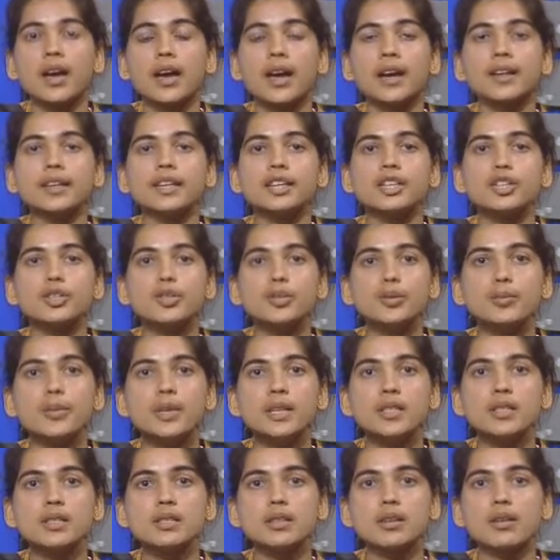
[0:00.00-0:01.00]
And the
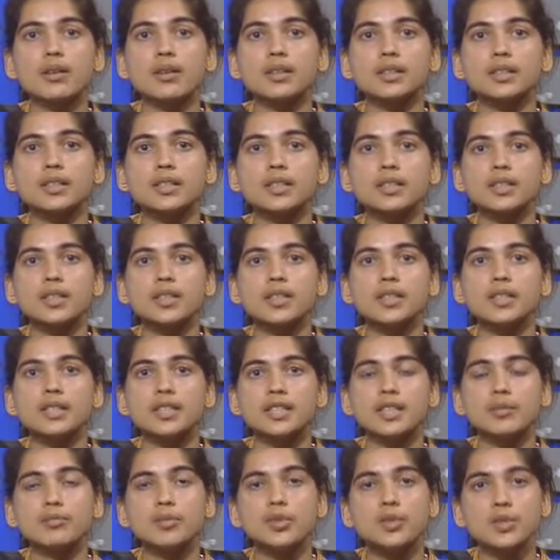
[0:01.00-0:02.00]
human slaughter
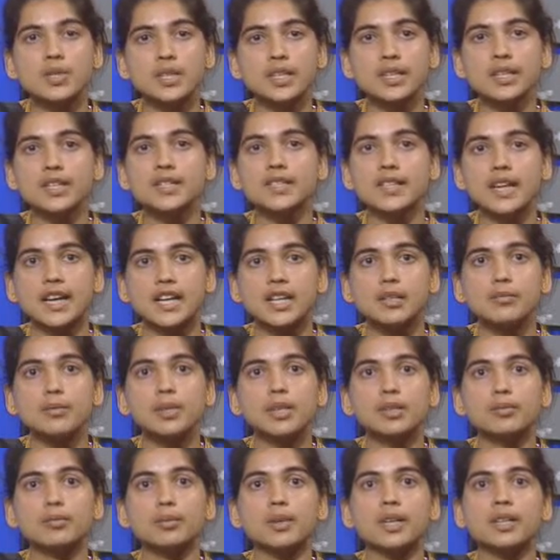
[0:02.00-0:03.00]
is the most
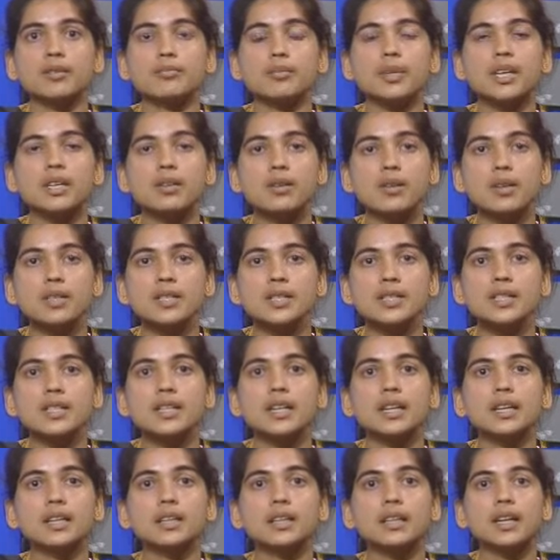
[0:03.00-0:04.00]
desirable one because
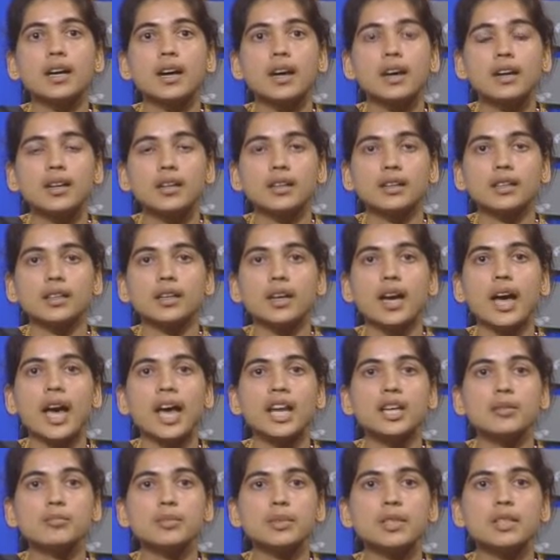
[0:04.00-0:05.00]
here the
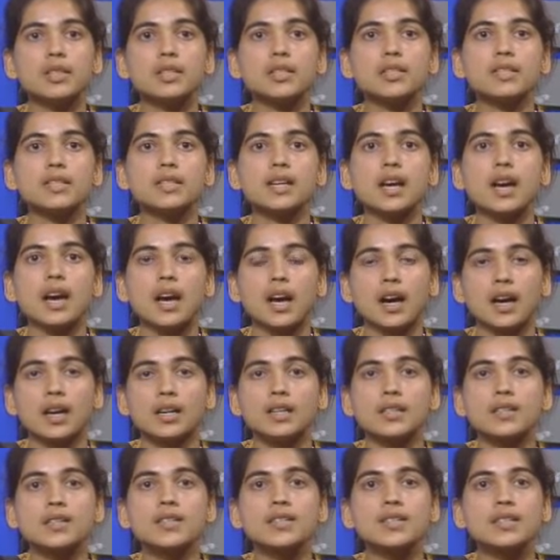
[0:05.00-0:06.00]
animals
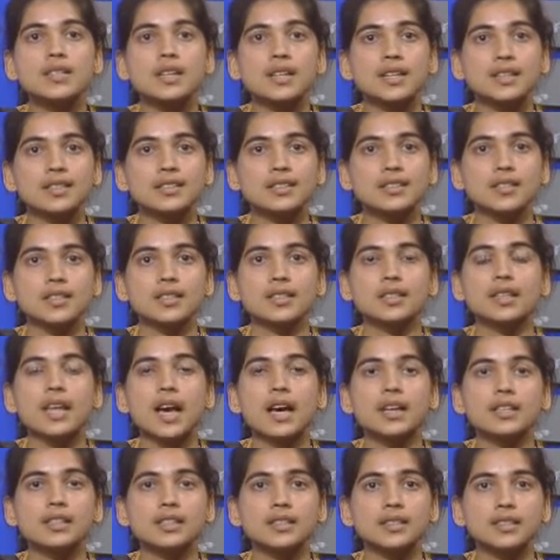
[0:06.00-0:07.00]
are stunned,
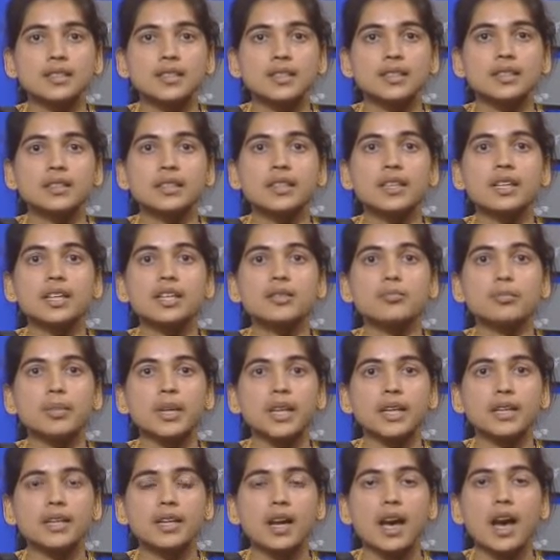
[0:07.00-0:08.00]
that is they are
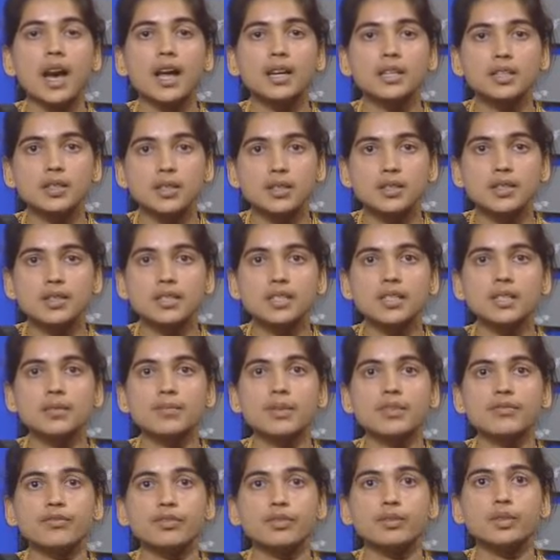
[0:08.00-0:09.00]
made unconscious
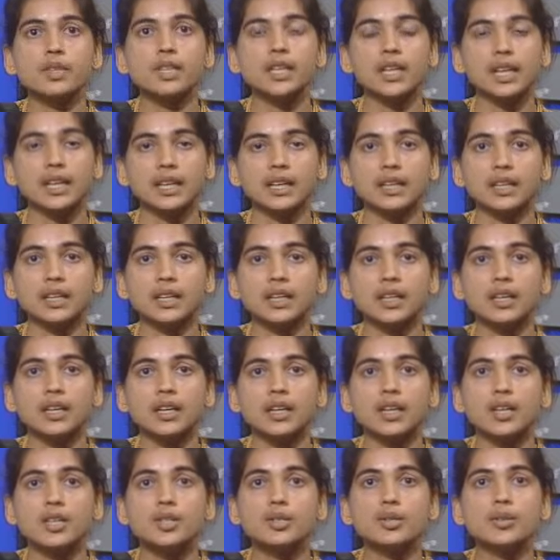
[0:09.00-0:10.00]
before killing.
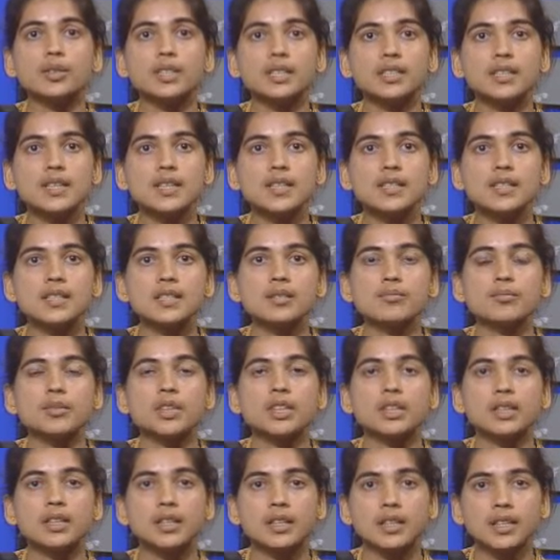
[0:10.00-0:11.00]
So this is
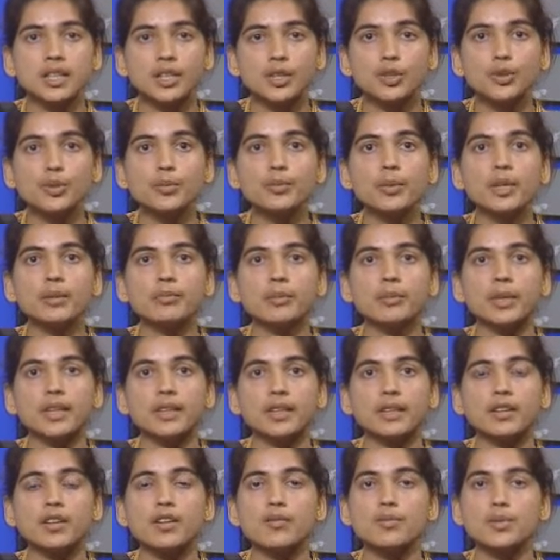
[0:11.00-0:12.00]
the human
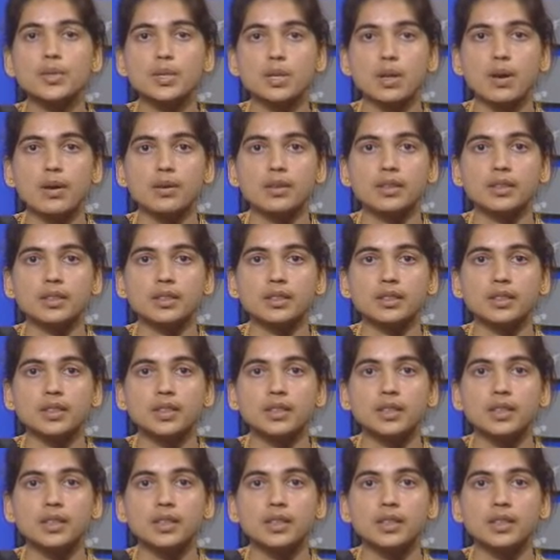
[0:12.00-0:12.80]
method of slaughter.